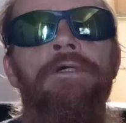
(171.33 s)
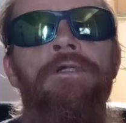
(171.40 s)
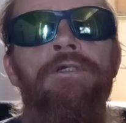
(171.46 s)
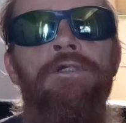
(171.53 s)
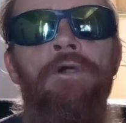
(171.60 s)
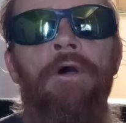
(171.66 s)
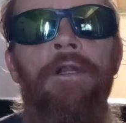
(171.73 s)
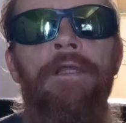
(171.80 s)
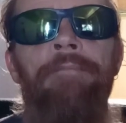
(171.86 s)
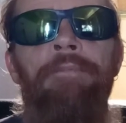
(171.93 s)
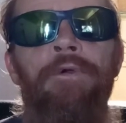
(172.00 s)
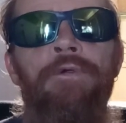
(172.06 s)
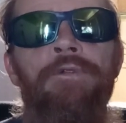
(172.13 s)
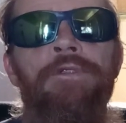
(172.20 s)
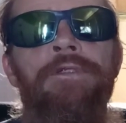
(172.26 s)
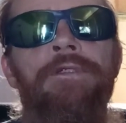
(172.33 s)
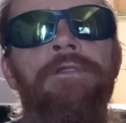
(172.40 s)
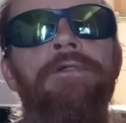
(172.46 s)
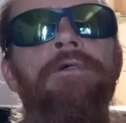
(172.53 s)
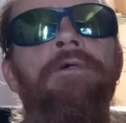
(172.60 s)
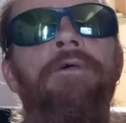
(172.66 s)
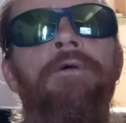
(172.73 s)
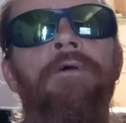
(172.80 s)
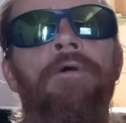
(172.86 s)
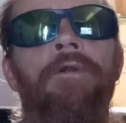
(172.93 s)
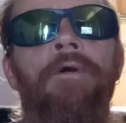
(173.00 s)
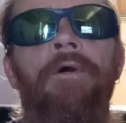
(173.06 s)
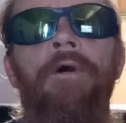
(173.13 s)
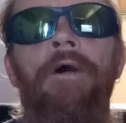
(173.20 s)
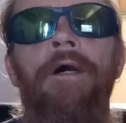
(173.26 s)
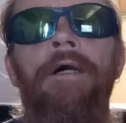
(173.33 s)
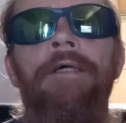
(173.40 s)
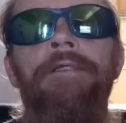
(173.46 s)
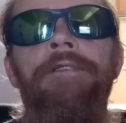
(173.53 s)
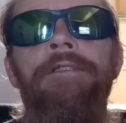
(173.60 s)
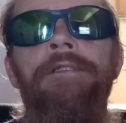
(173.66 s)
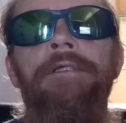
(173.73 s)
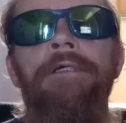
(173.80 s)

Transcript: shiny boots organised.